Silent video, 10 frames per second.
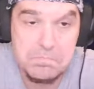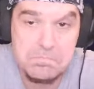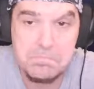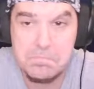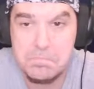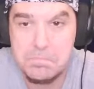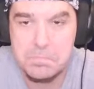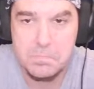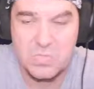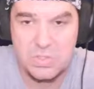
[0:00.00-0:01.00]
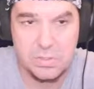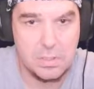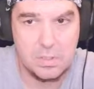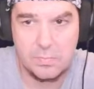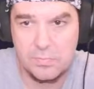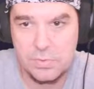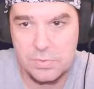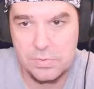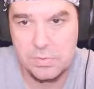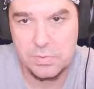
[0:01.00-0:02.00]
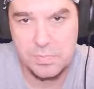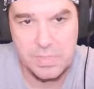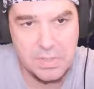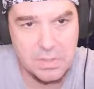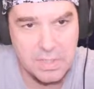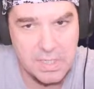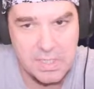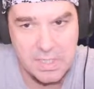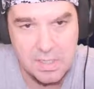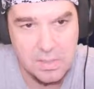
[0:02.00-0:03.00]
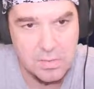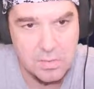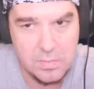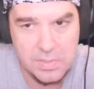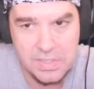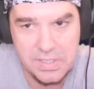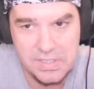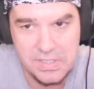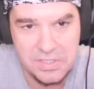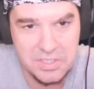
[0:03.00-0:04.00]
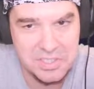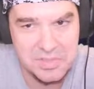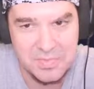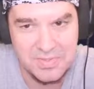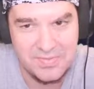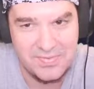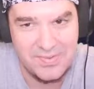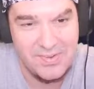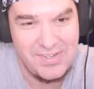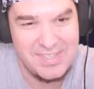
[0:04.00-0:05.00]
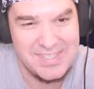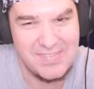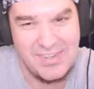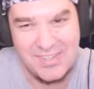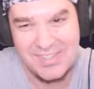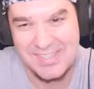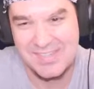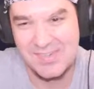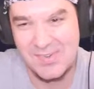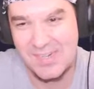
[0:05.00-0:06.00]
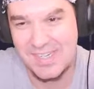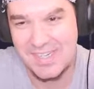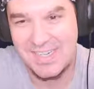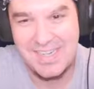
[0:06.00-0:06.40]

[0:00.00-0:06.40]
This could help for sure. There's barely any arrow, but it is adjustable. Very small. It's so weird.